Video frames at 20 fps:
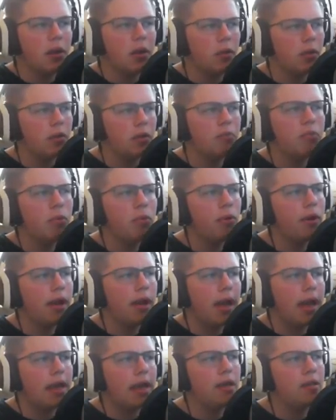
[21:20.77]
In
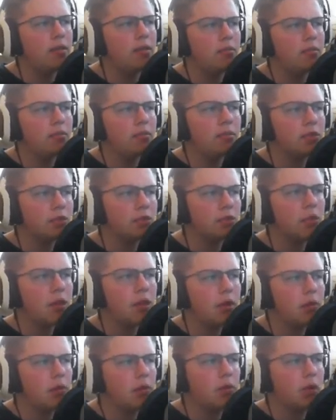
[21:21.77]
1.8,
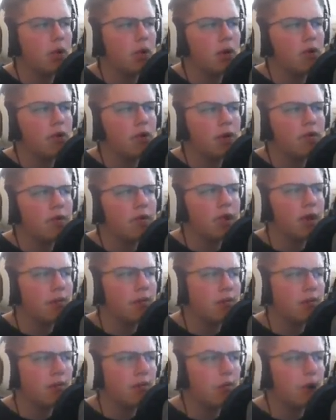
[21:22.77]
squid were
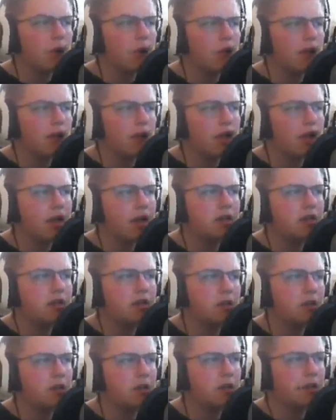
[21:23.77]
revamped where they can
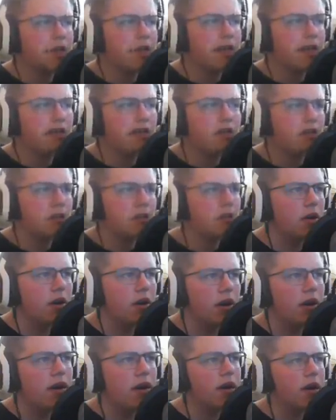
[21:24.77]
actually swim against the
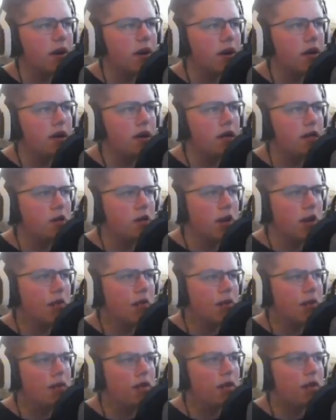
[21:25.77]
current. So
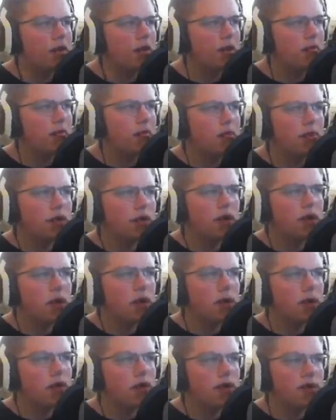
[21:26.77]
everything that I'm doing
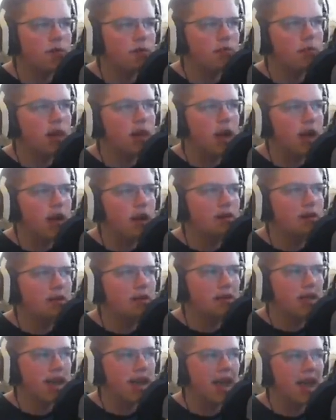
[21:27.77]
here with these
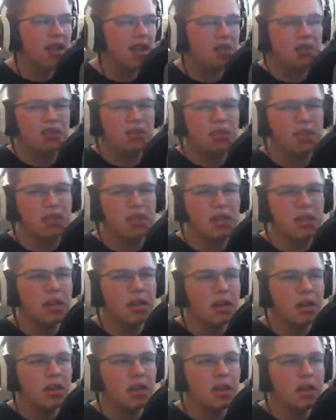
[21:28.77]
blocks is
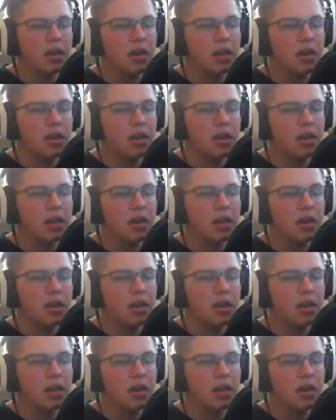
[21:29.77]
actually